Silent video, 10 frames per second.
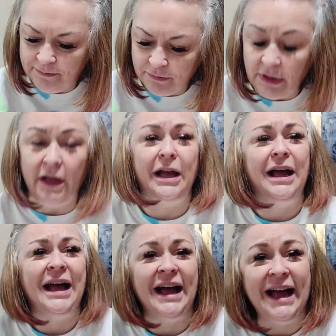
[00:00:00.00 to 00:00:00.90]

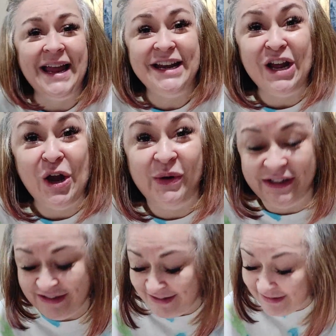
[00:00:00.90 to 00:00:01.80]
I
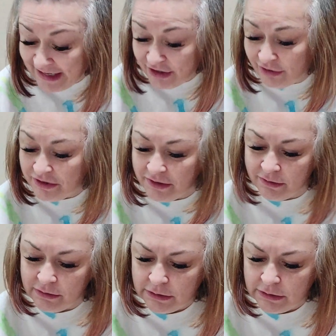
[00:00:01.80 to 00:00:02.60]
know, I don't.